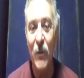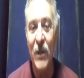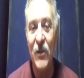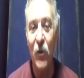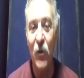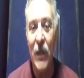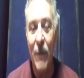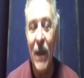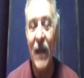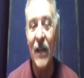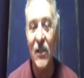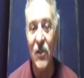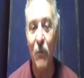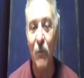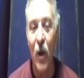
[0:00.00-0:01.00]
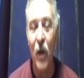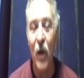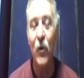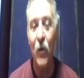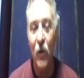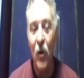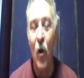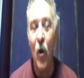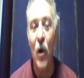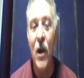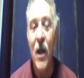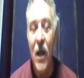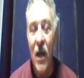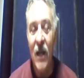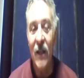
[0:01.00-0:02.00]
Québec as a partner or
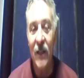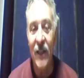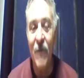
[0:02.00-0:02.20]
give